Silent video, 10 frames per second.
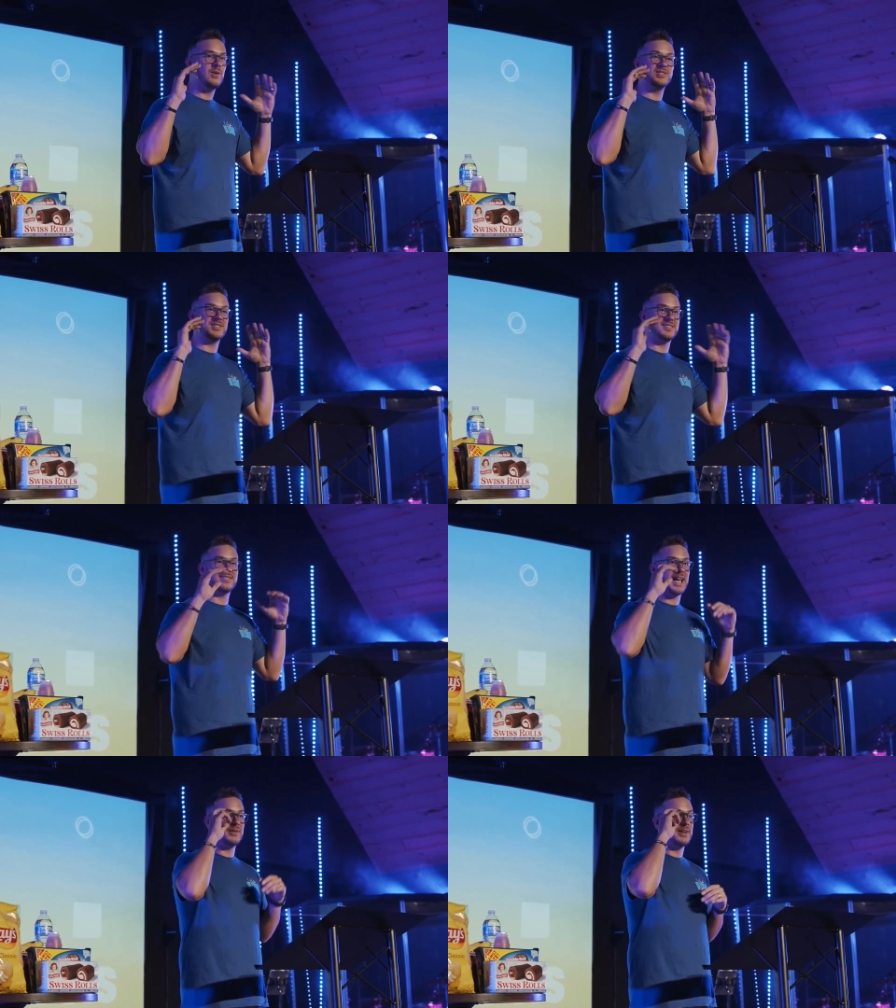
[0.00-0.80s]
are just
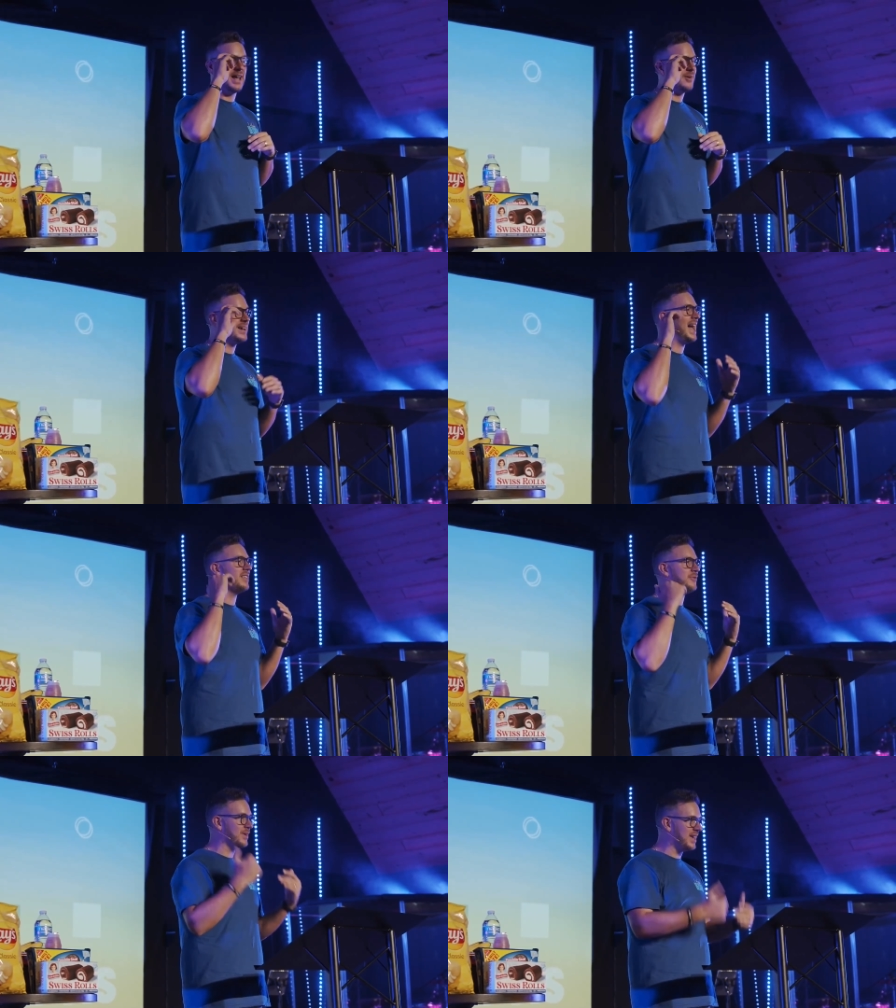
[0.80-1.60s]
astounded how God's
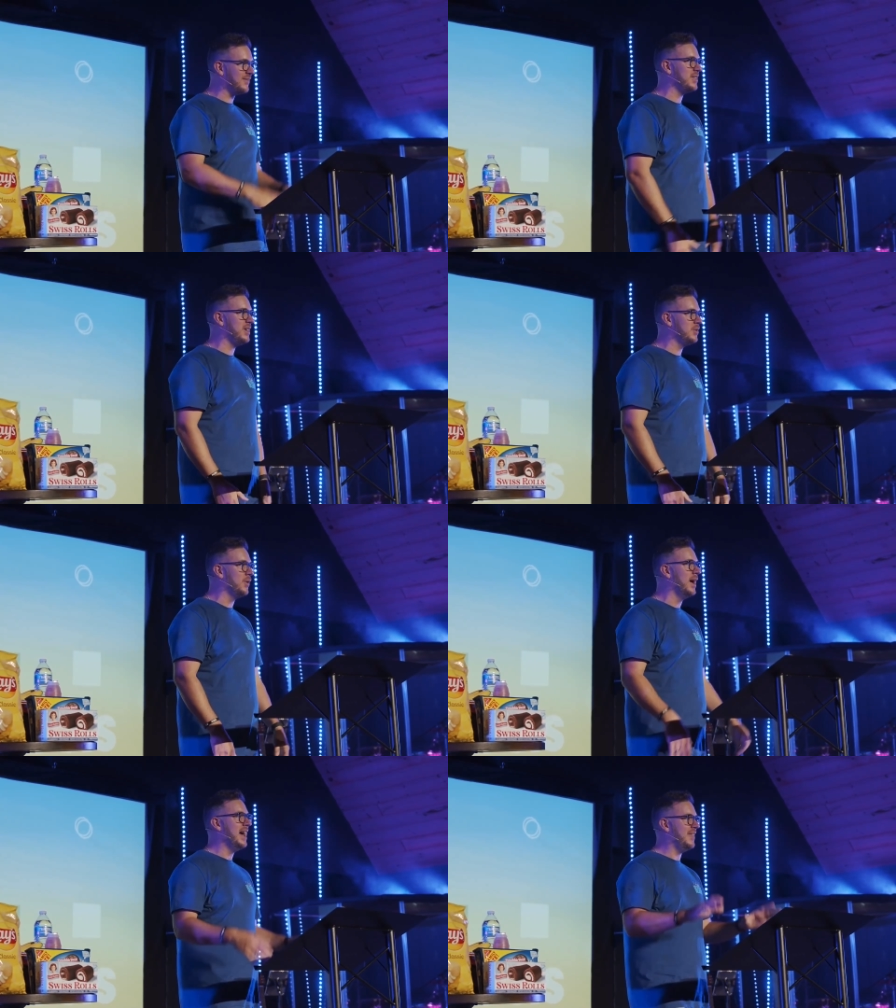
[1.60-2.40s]
forgiven you
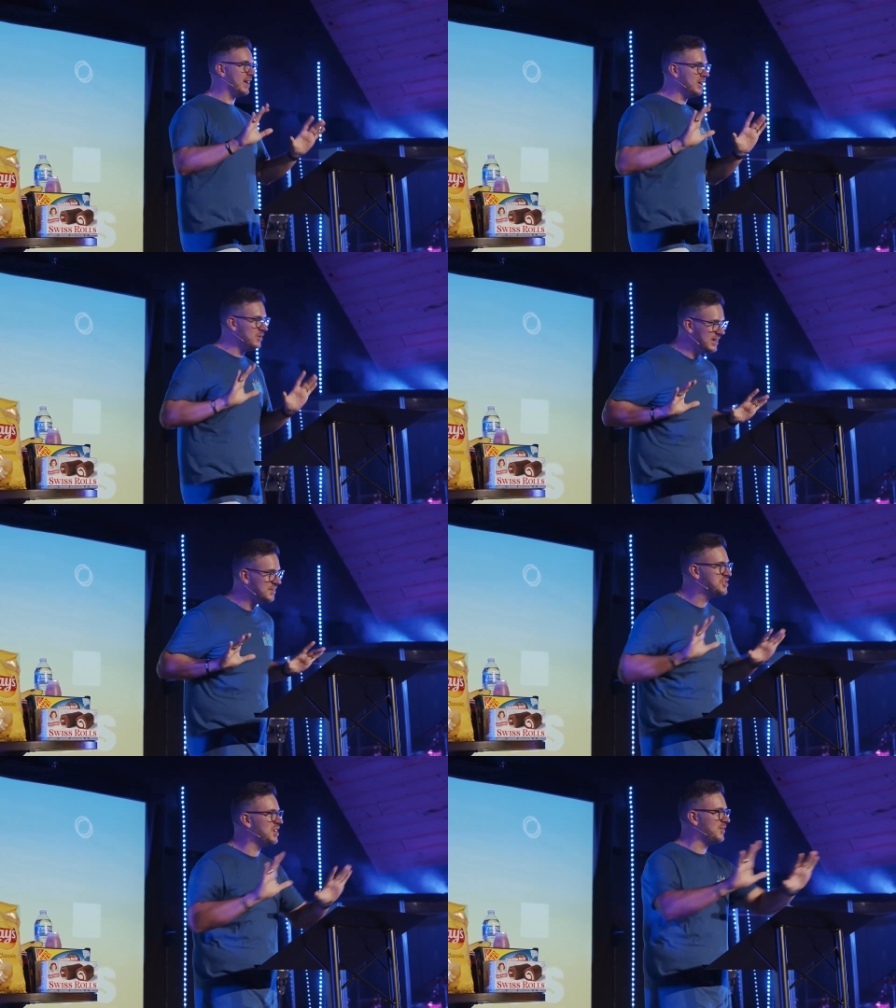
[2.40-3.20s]
and that you need to
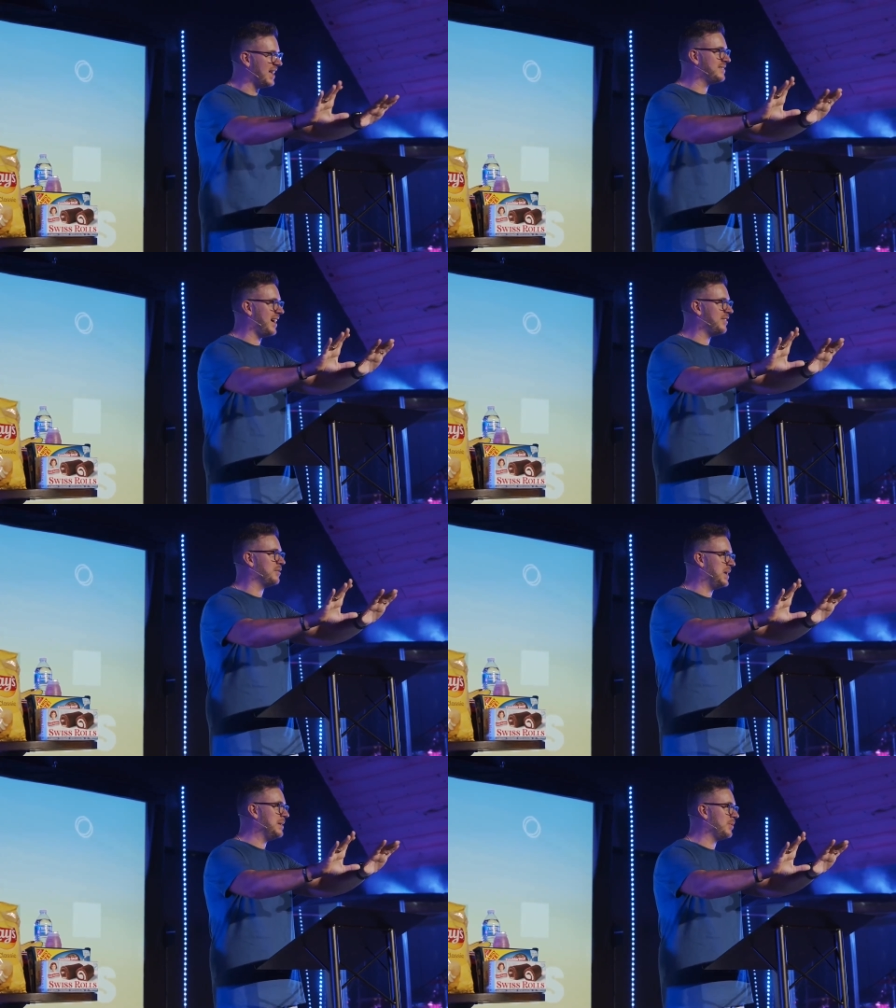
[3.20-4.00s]
show that to other
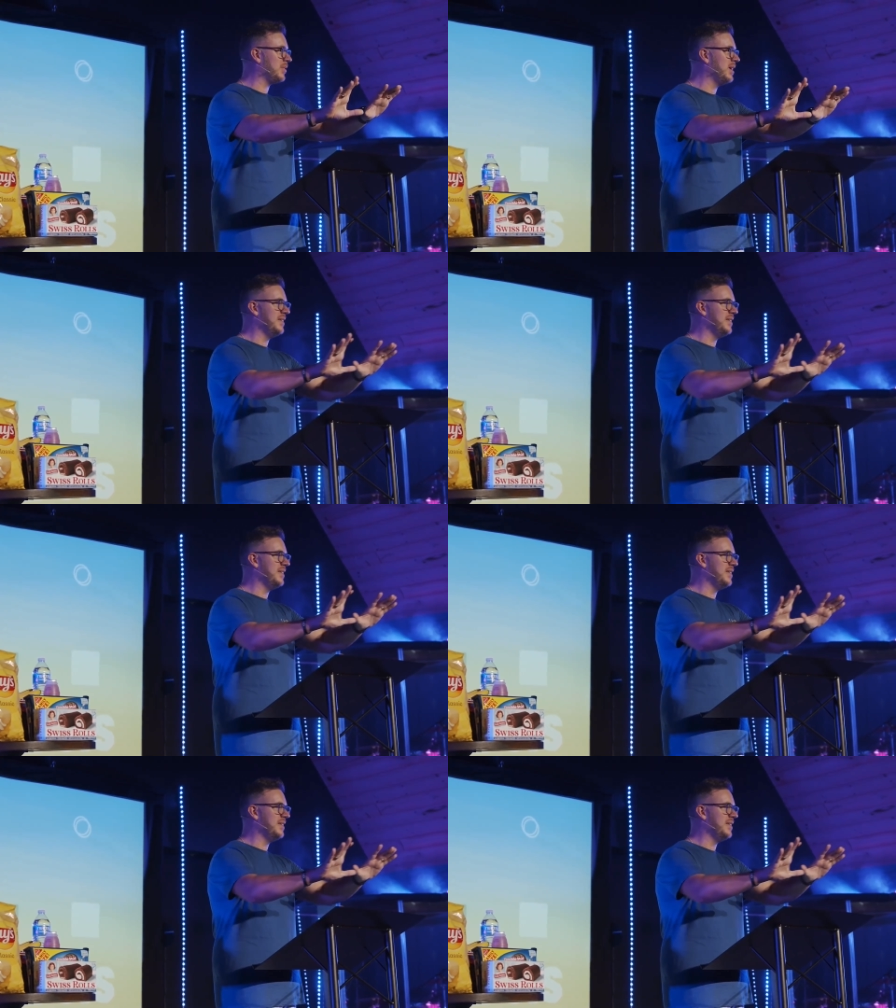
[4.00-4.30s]
people,